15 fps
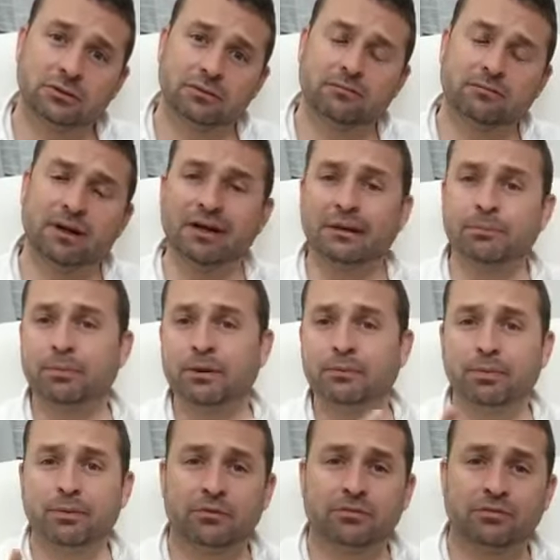Many
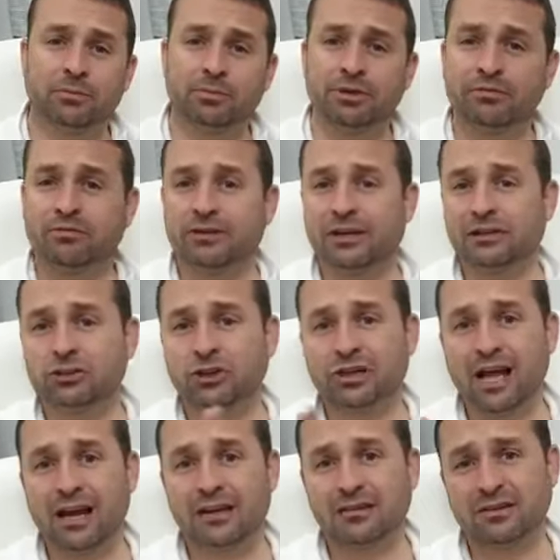people from different
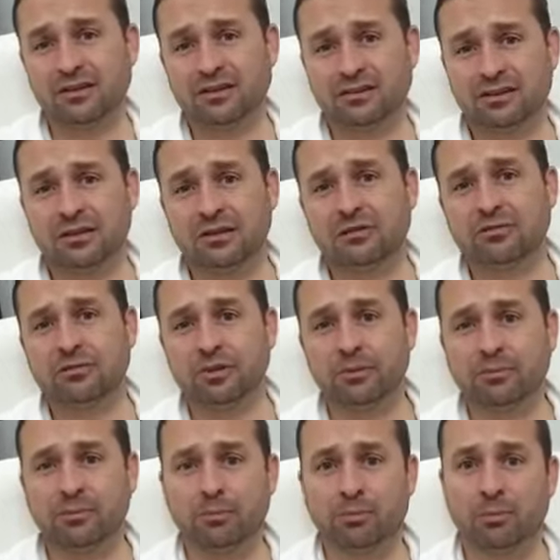nationalities and
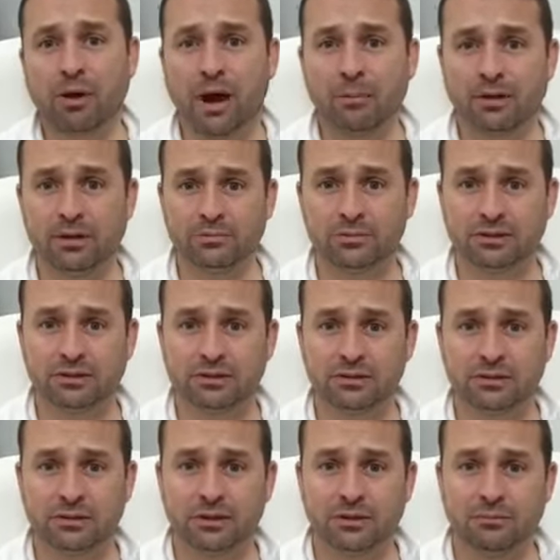different problems,
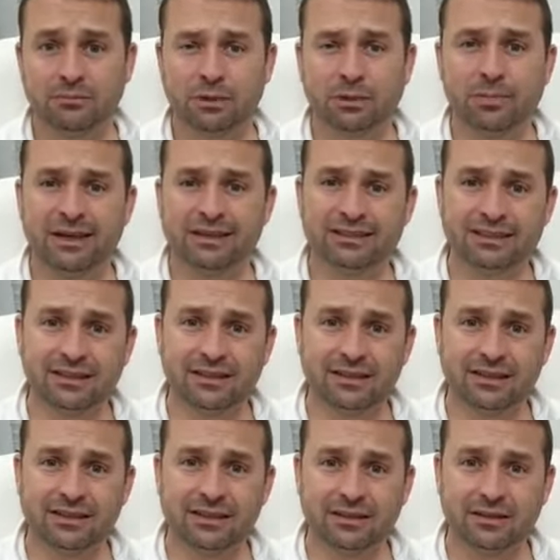but
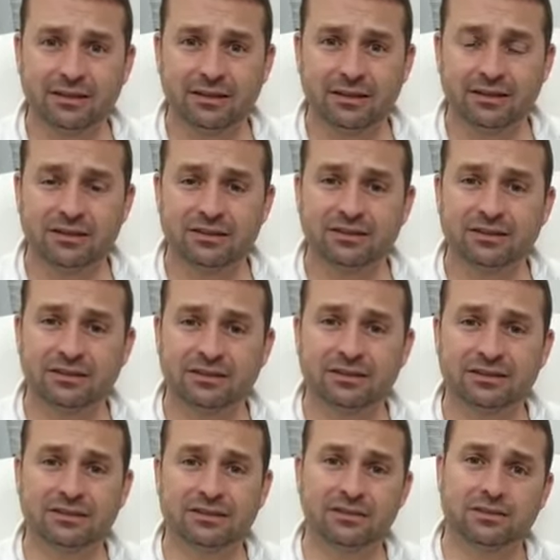basically,
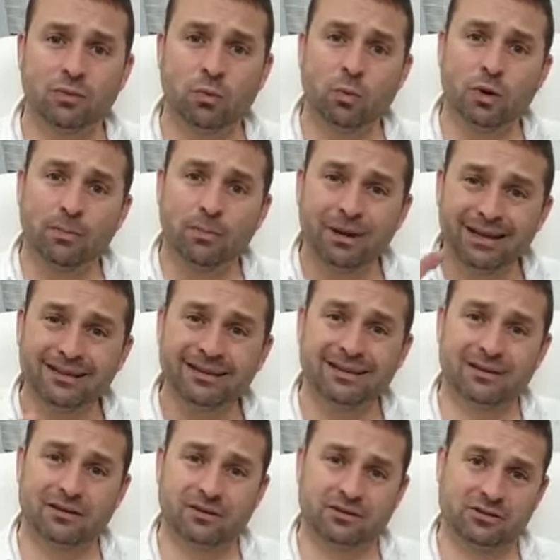since we meet
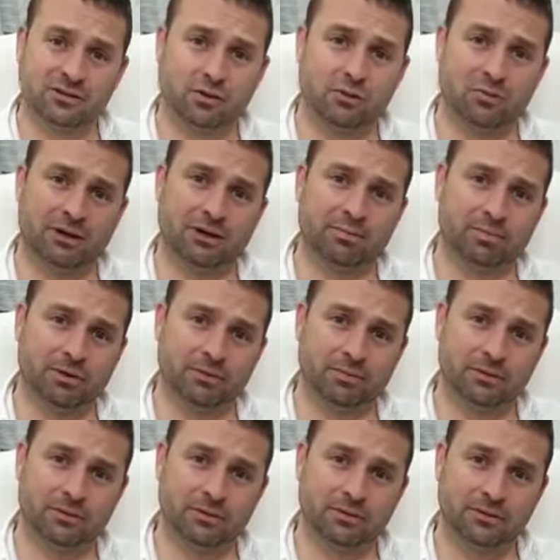so many
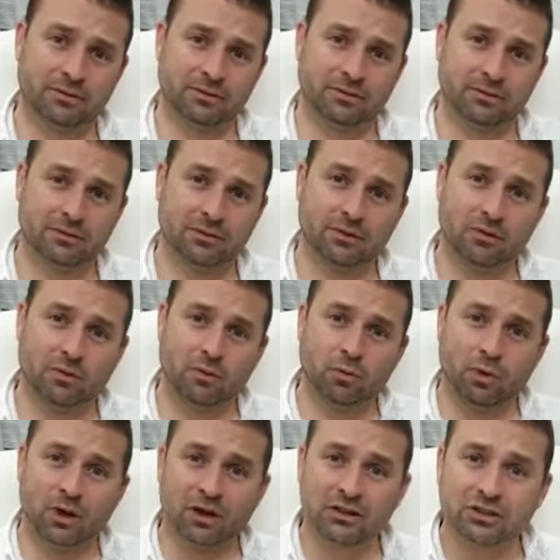people,
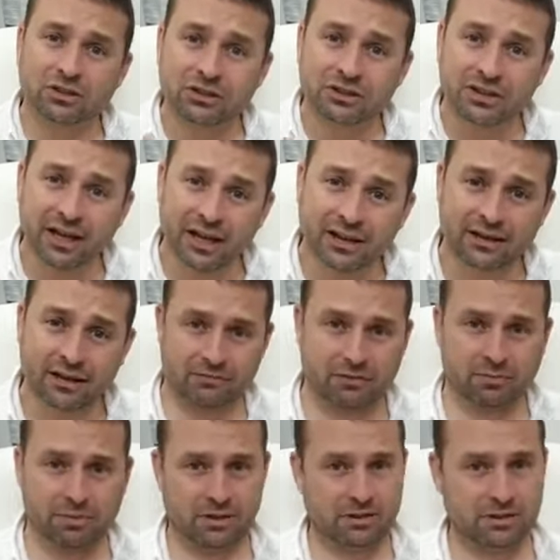we understand
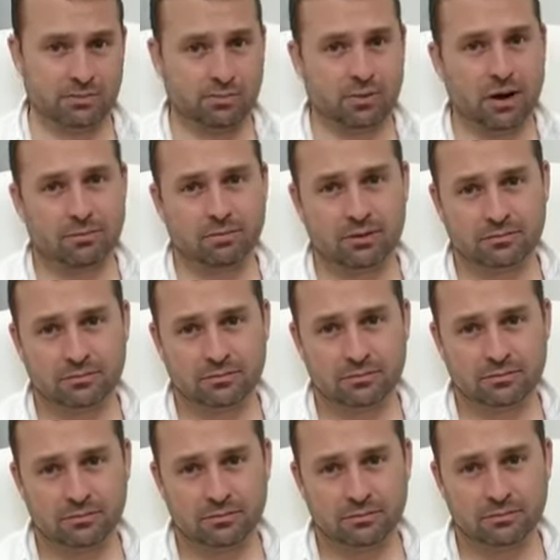everybody's problem.
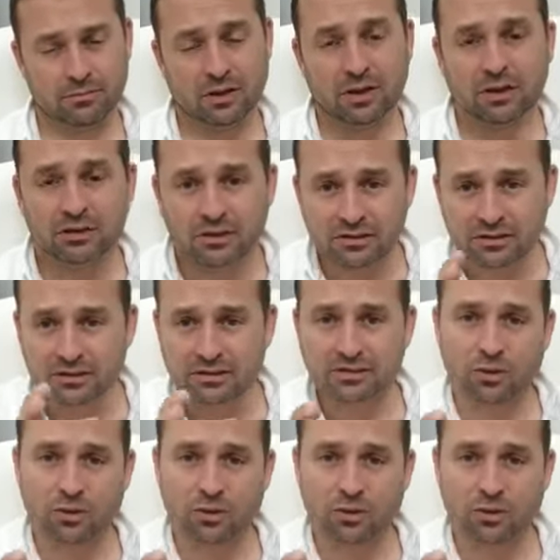And this is the